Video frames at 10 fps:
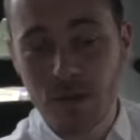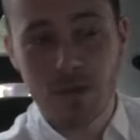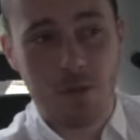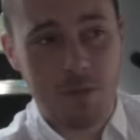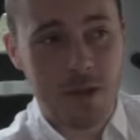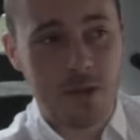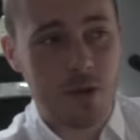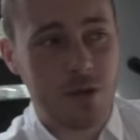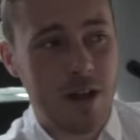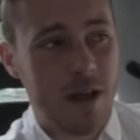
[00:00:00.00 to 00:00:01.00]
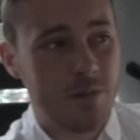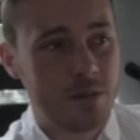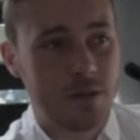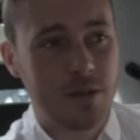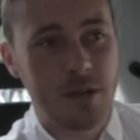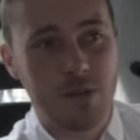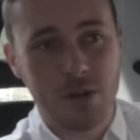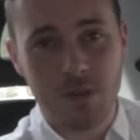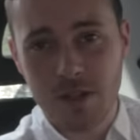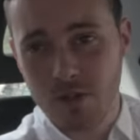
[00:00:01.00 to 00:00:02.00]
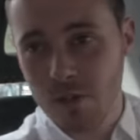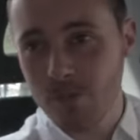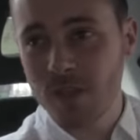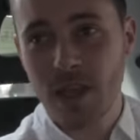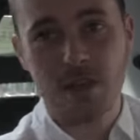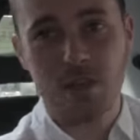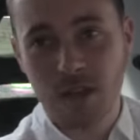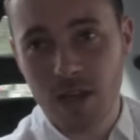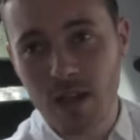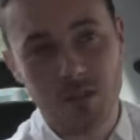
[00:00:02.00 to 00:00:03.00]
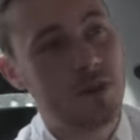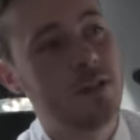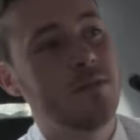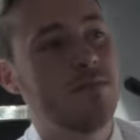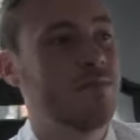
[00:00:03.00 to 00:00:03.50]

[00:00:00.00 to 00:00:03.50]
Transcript: a couple of my other albums, it would have been drums getting done in Nashville,